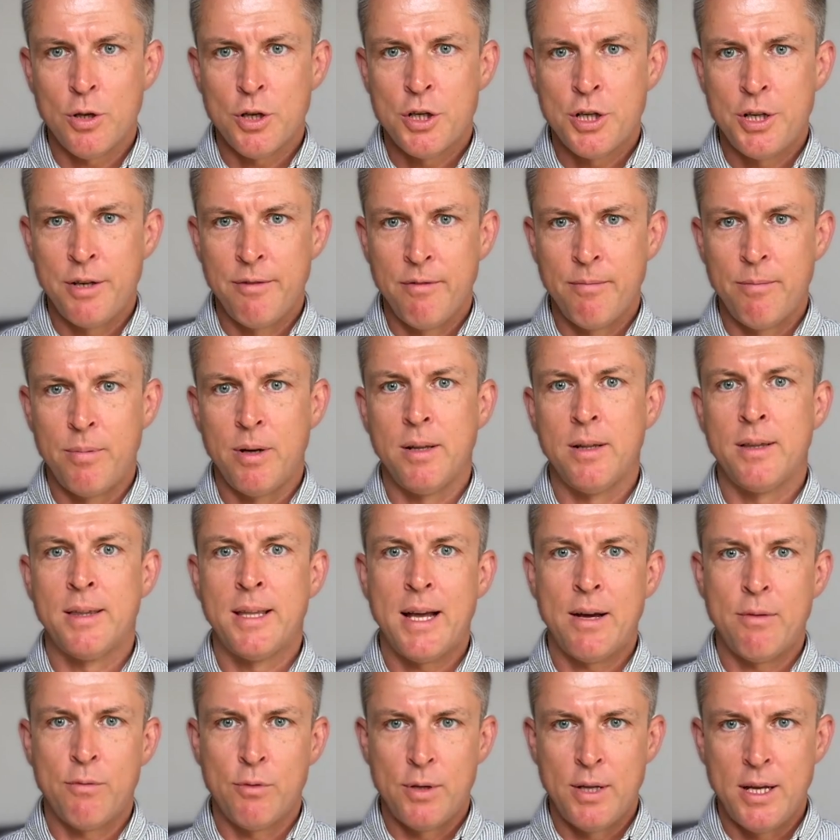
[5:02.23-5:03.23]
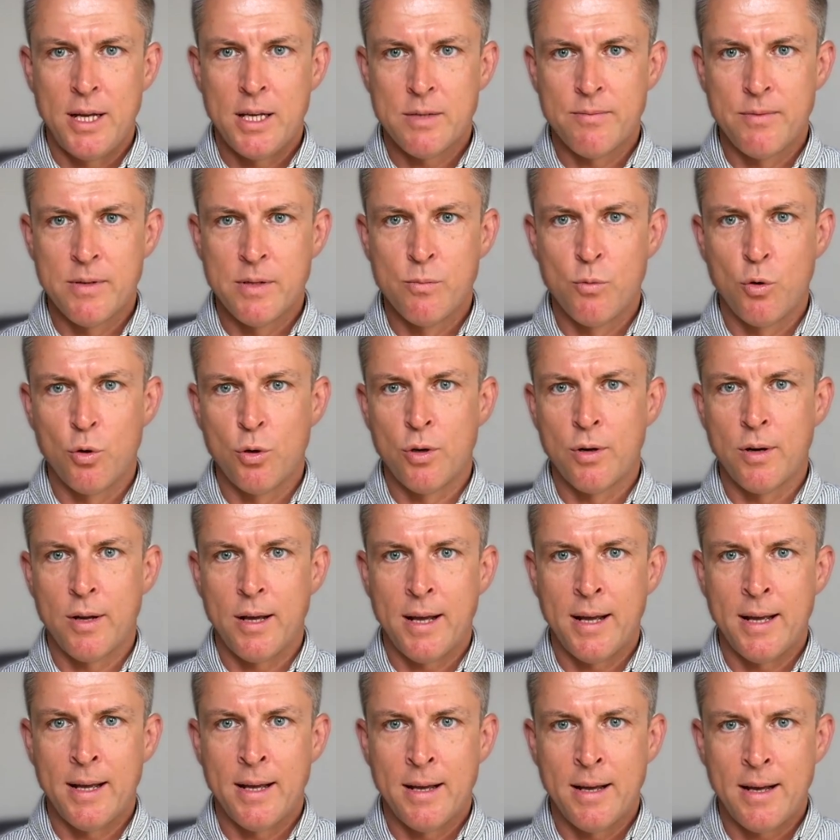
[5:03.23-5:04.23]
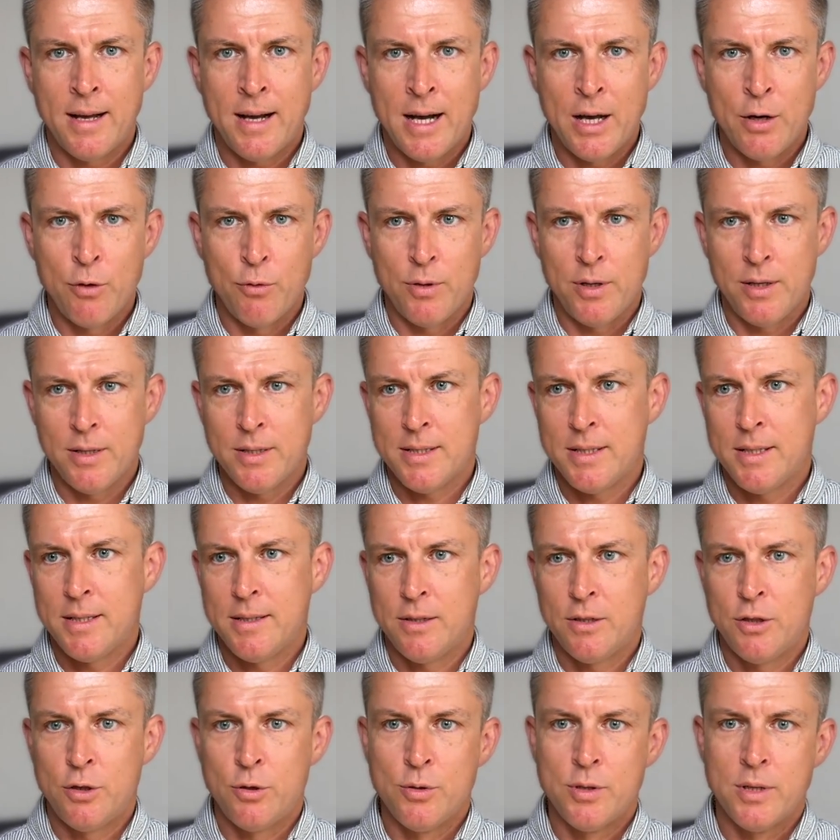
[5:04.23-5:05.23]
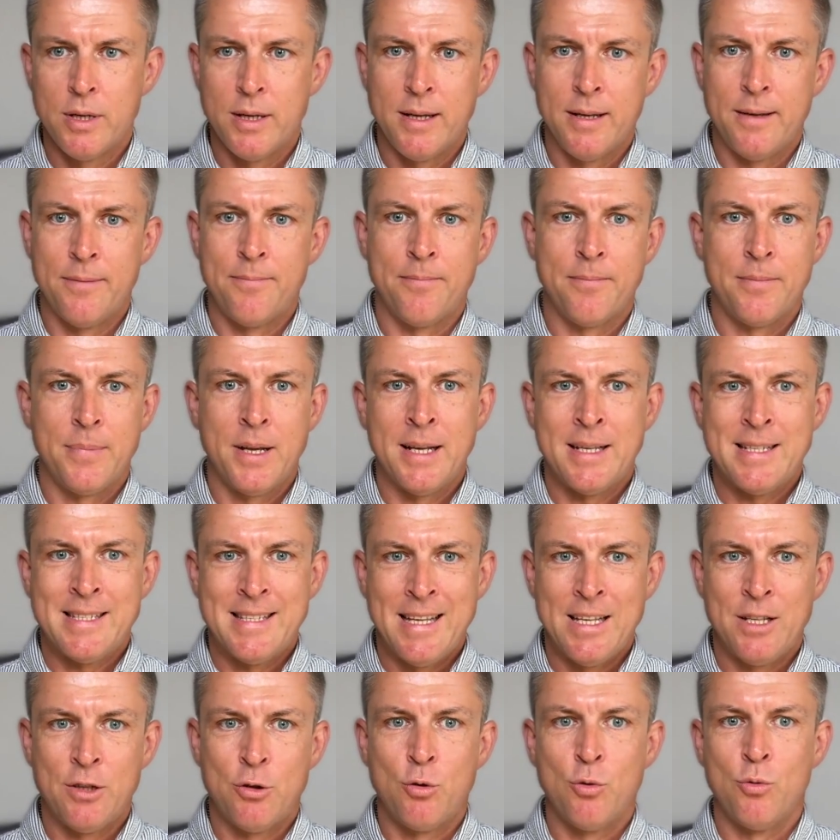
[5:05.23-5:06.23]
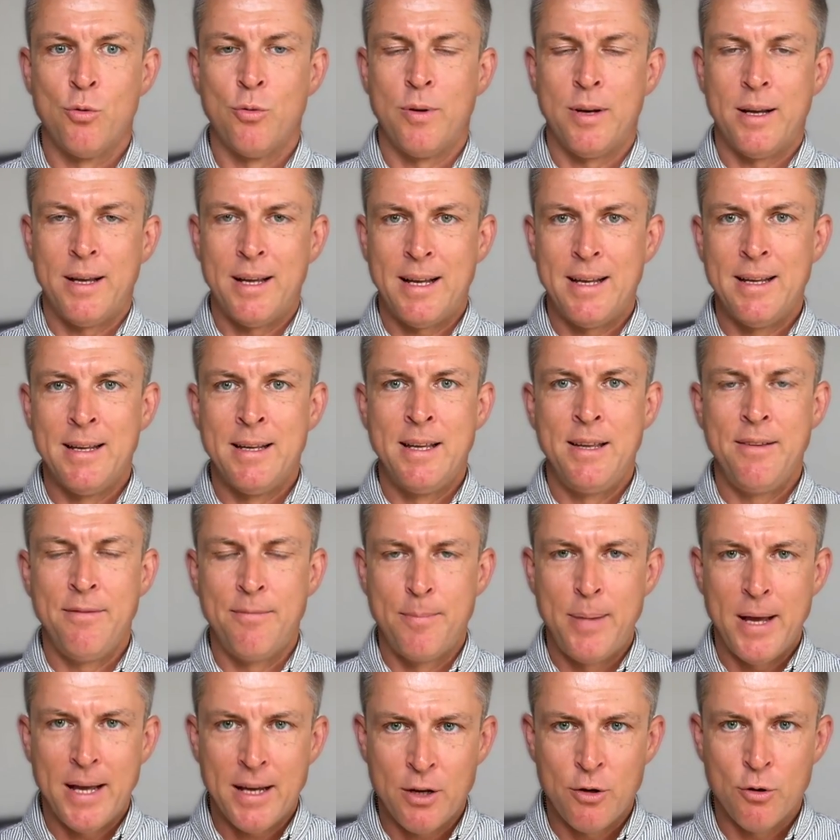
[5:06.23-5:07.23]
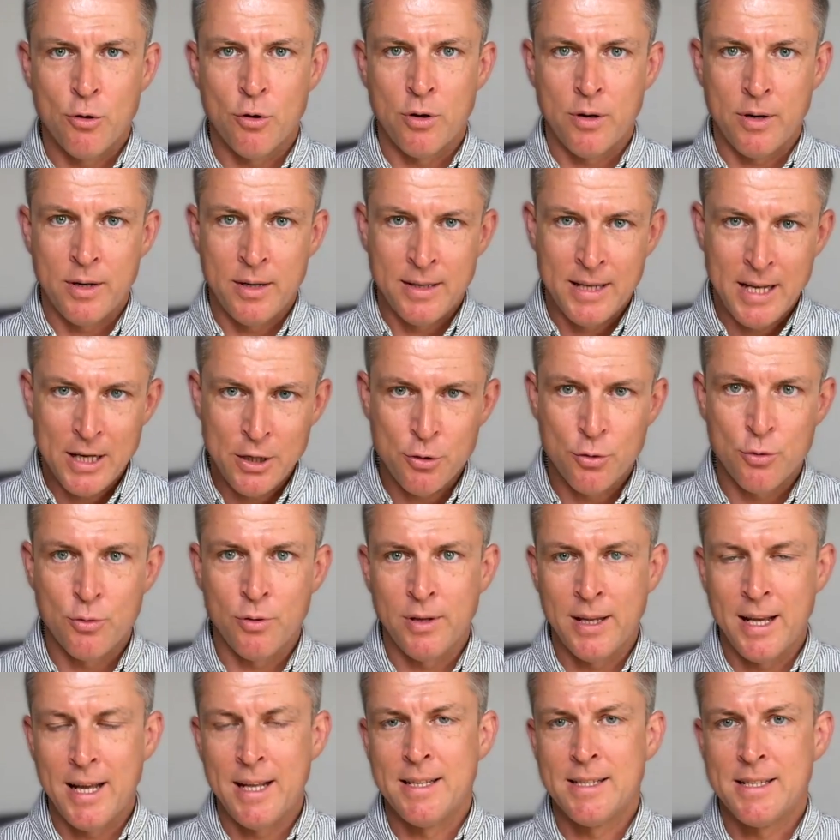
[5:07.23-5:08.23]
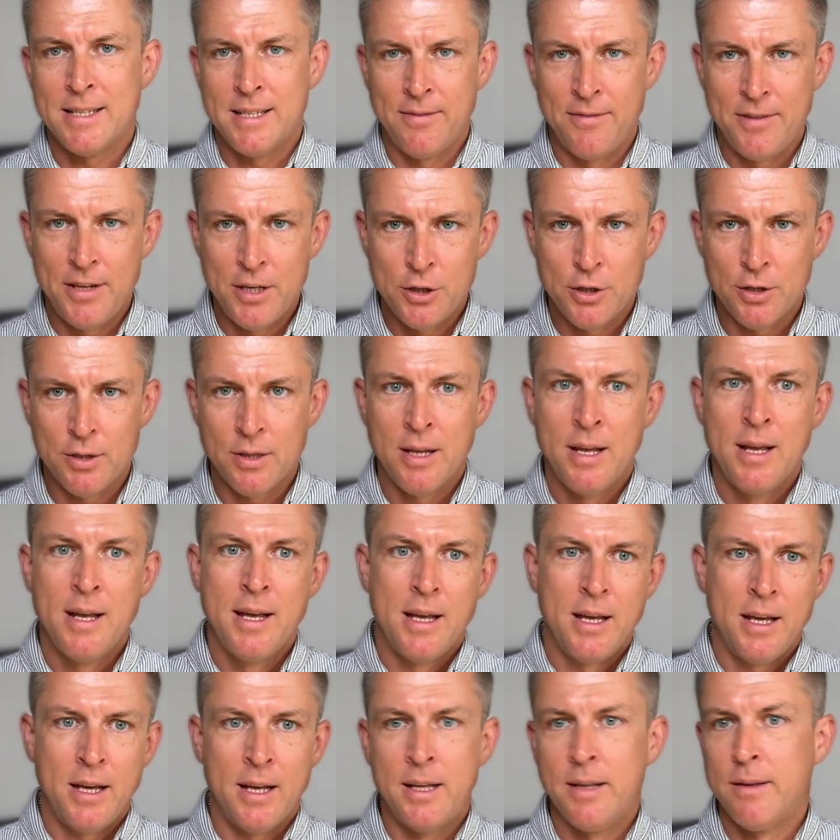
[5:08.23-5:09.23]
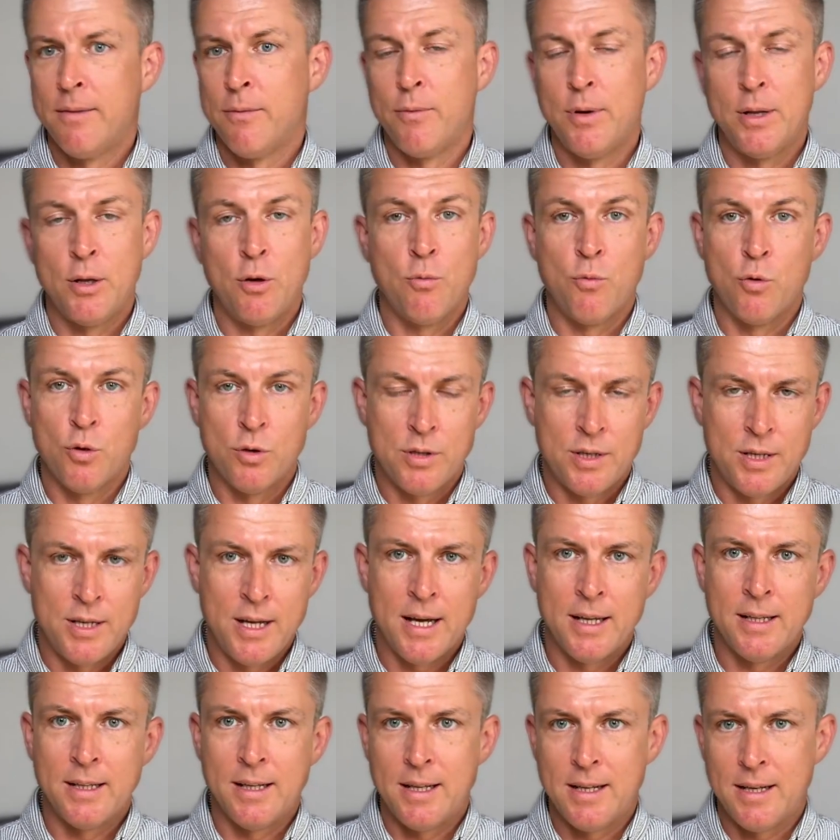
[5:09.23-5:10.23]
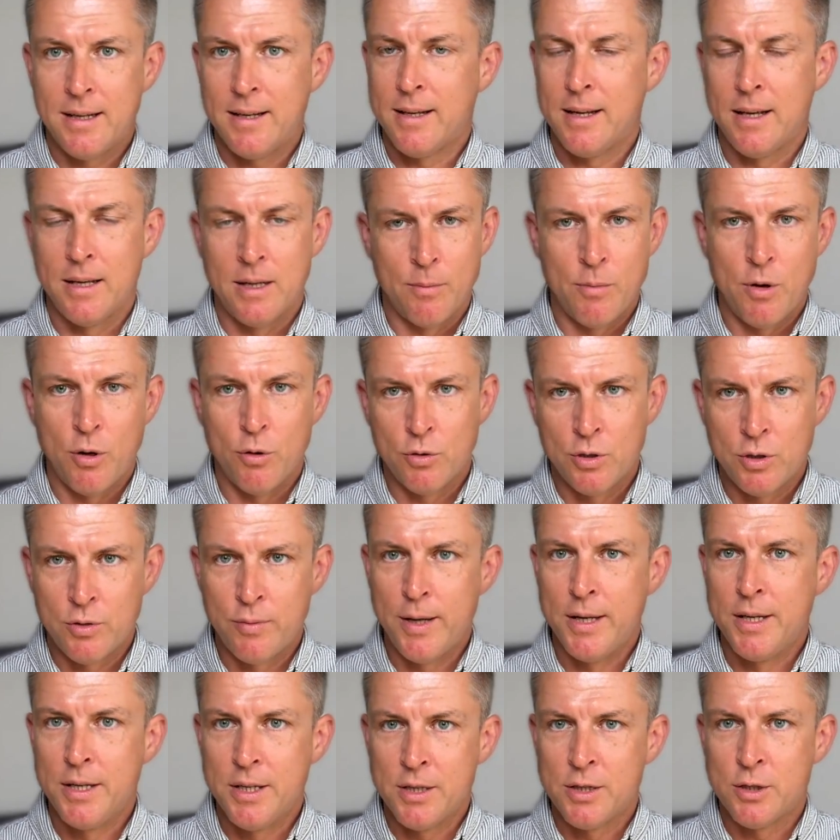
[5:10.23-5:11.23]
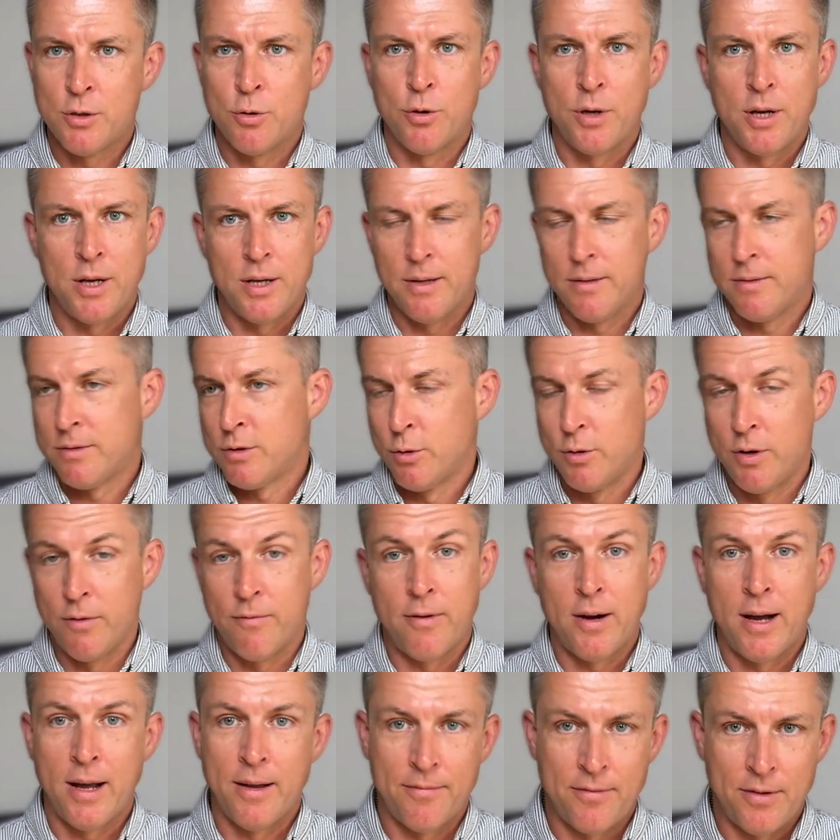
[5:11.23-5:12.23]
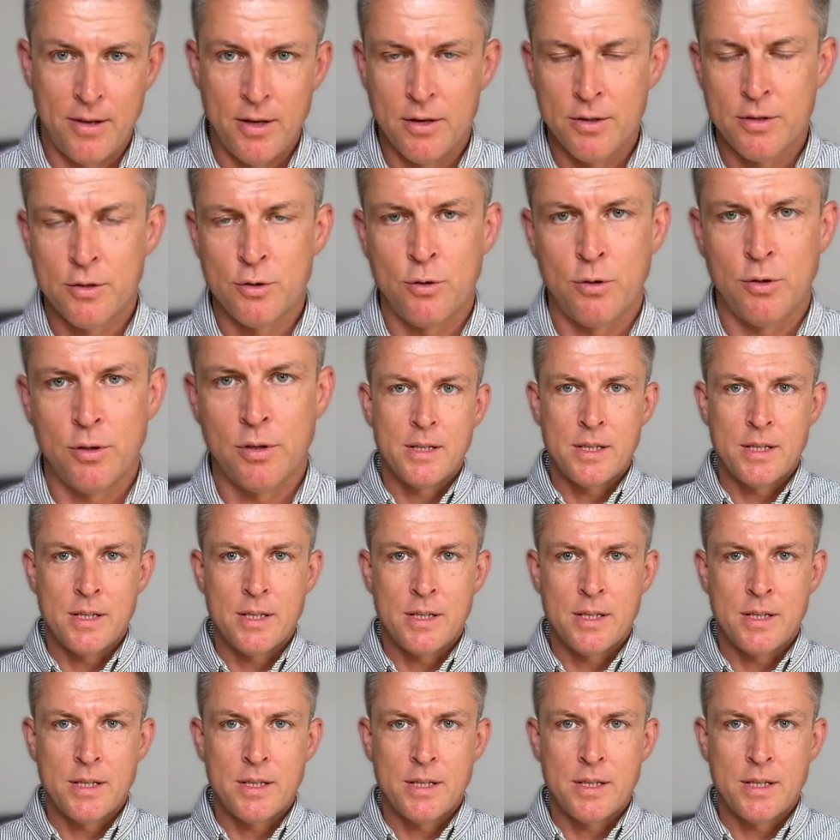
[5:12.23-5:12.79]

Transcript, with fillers: achievable nowadays with modern uh, I O Ls to the extent to give back your natural healthy vision in when you was young, at about twenty, thirty, thirty-five years old.